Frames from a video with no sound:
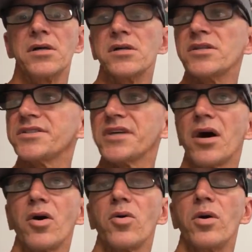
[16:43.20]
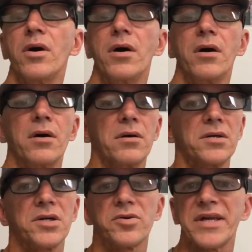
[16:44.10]
So,
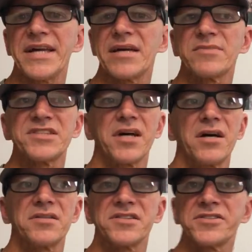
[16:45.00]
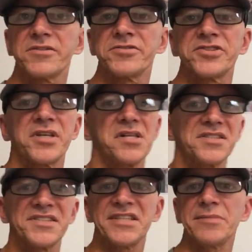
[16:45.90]
go to Amazon, search
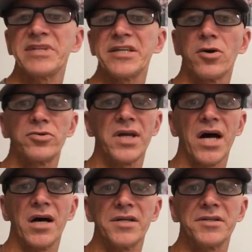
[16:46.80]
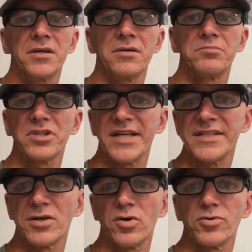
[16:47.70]
CB09 blade
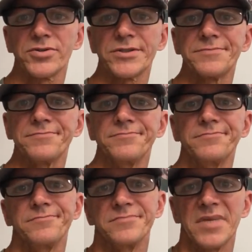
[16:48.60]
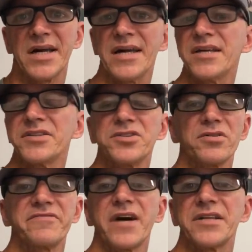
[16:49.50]
holder, and you'll
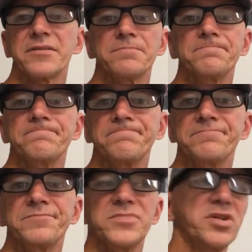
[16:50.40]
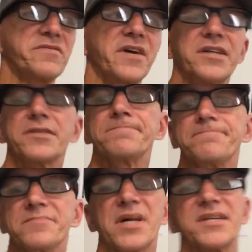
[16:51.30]
find them. You'll find them.
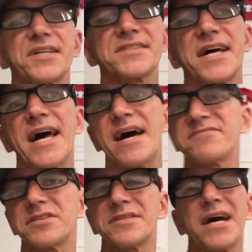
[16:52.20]
It doesn't have to.